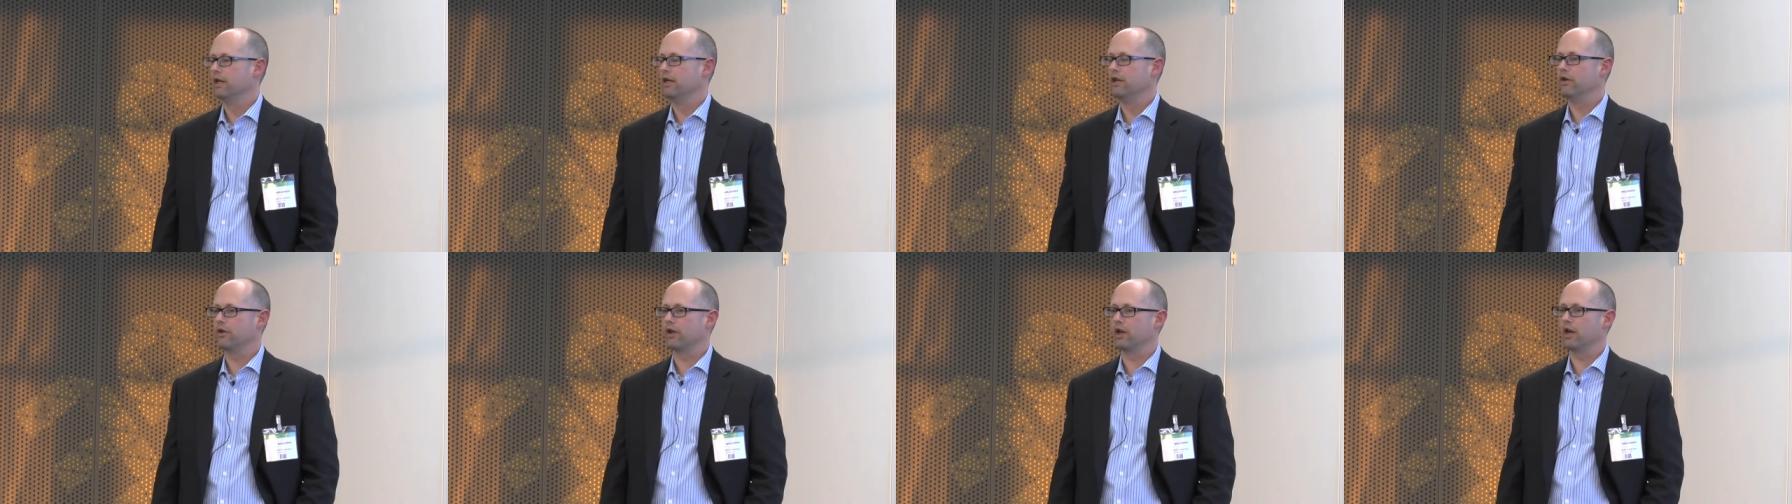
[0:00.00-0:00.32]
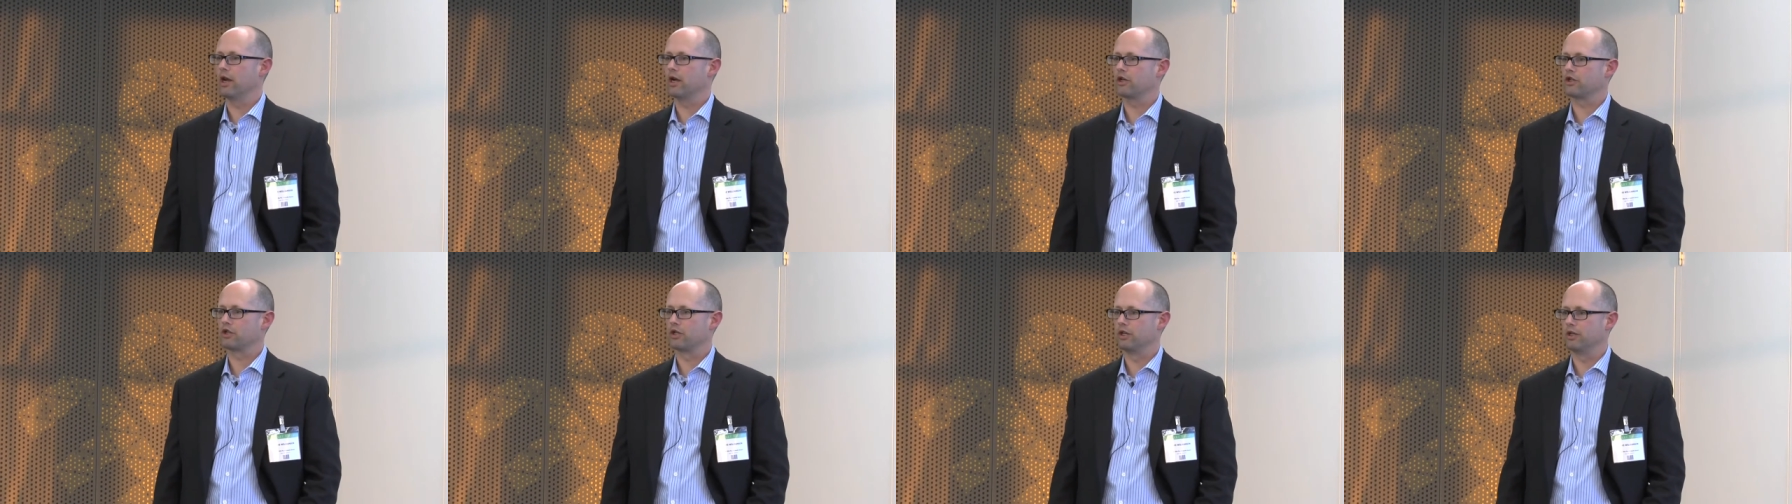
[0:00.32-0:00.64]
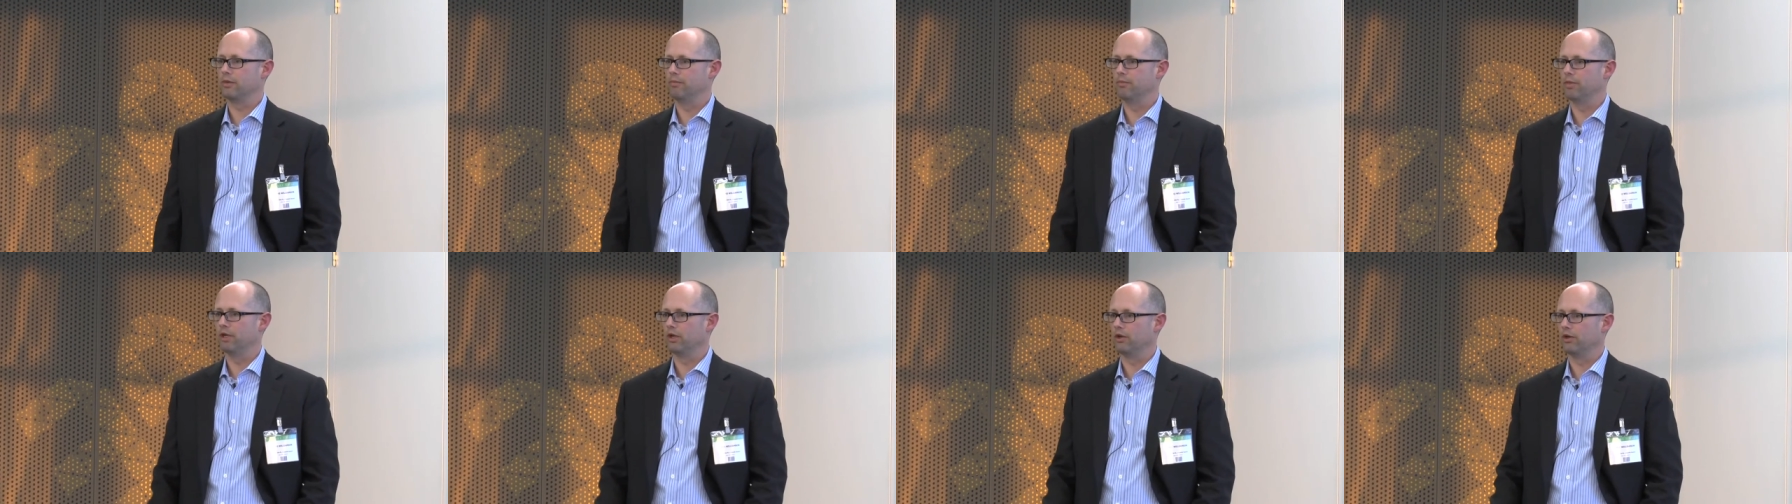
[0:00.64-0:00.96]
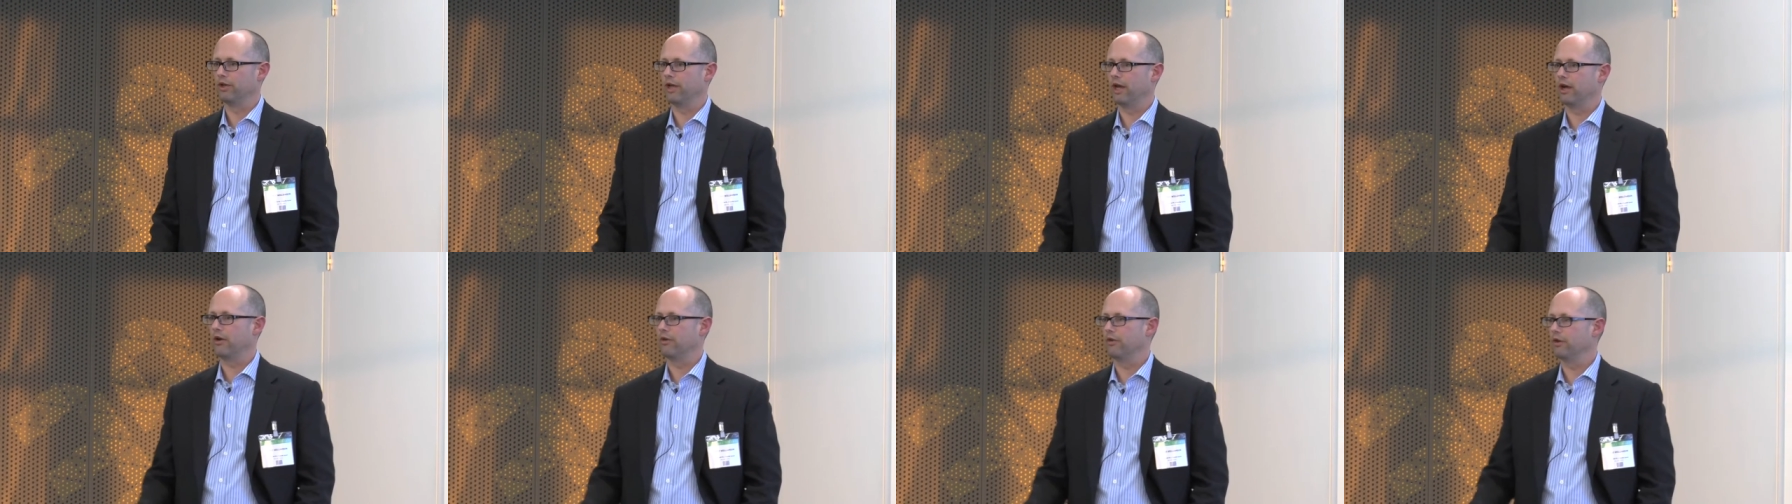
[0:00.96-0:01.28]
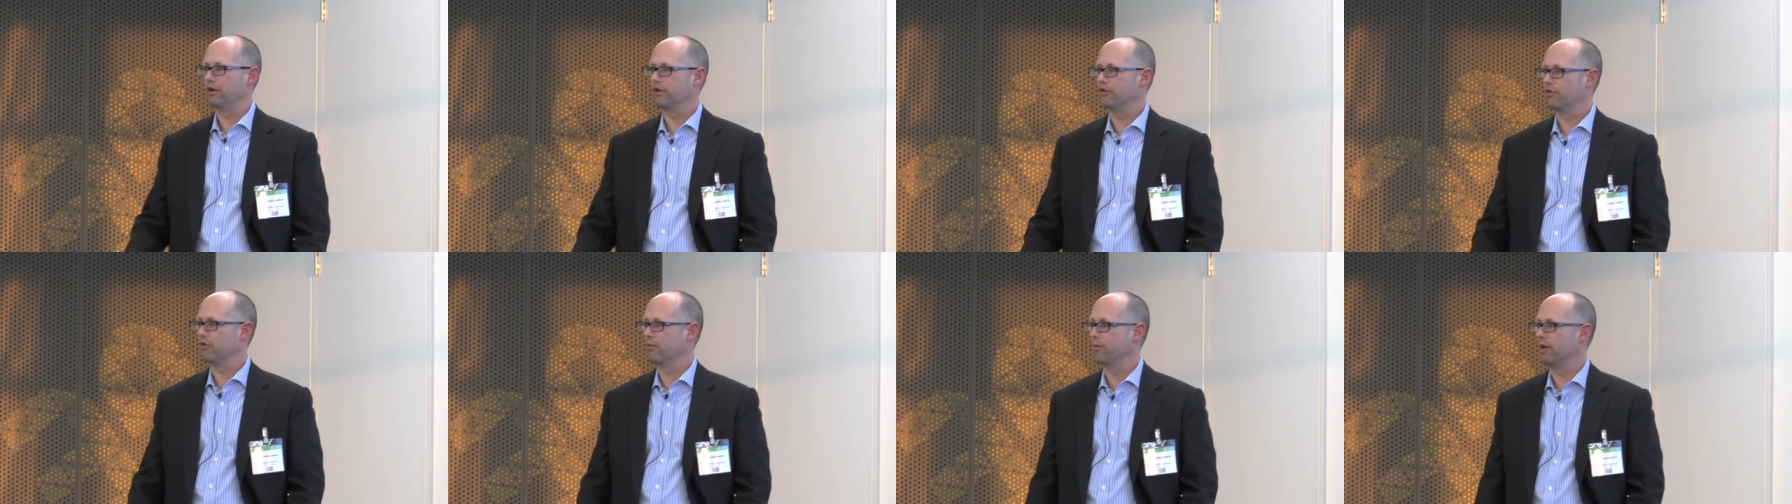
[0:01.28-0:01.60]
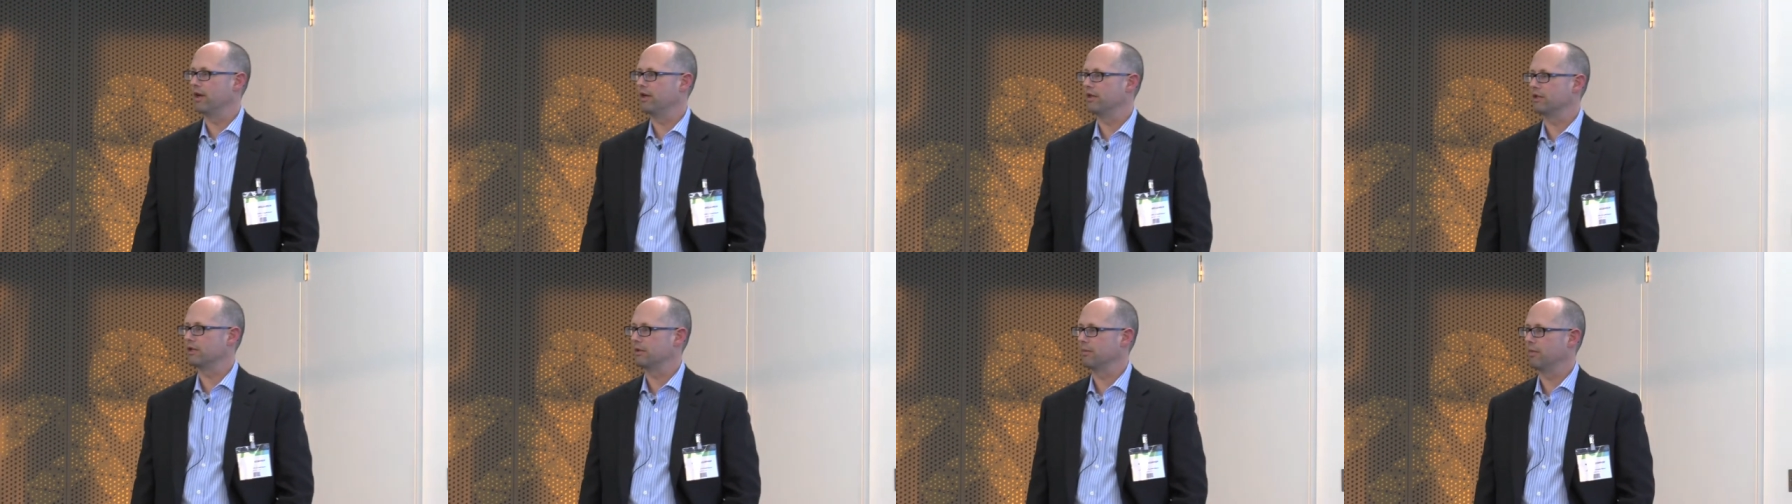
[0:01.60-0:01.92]
you can actually build out a
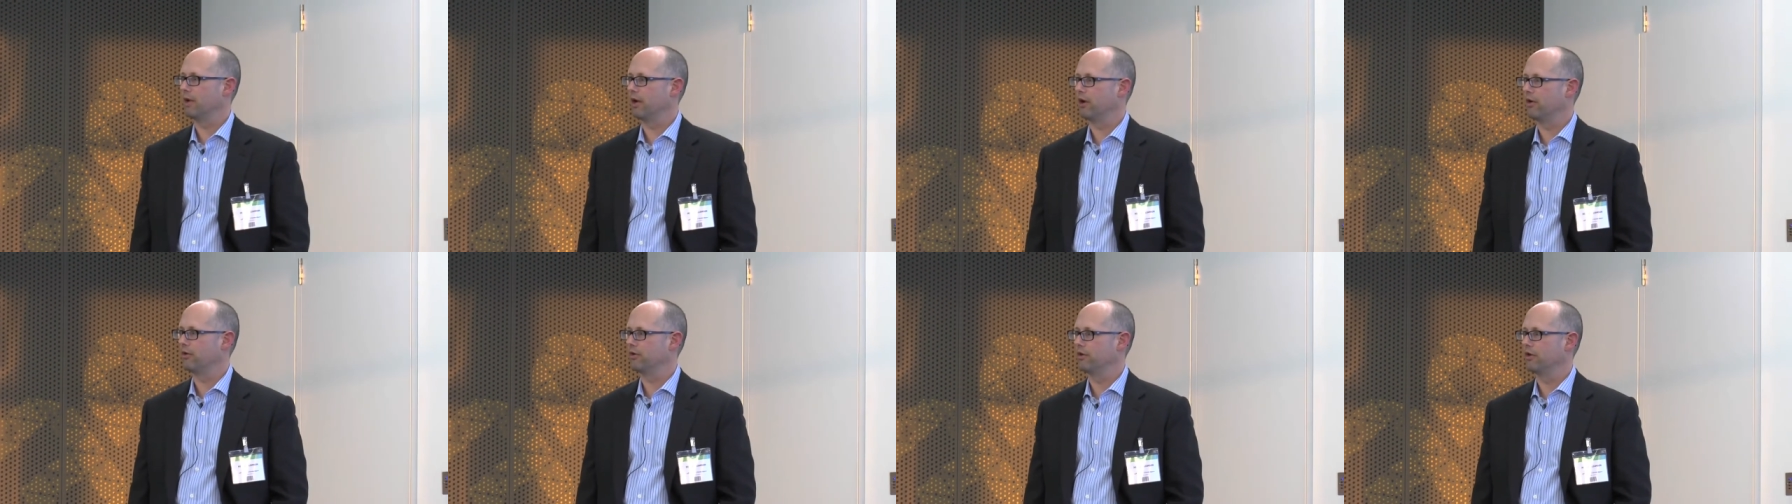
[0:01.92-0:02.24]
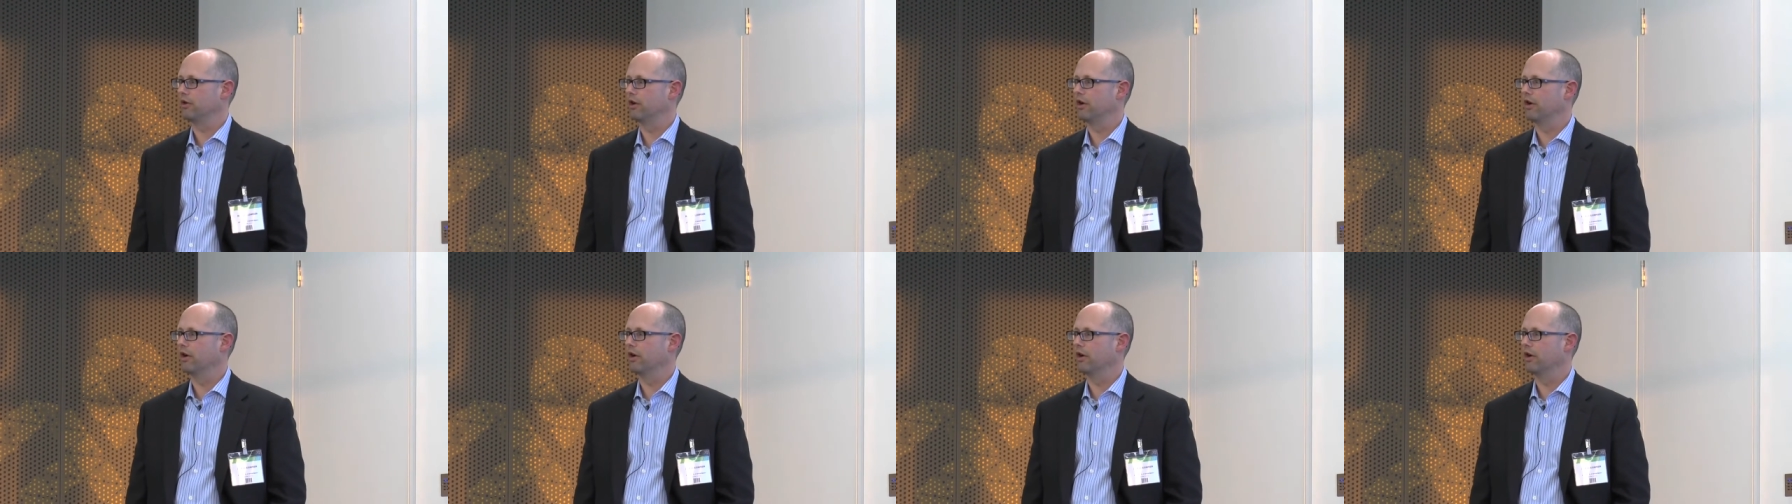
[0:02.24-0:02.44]
tremendous amount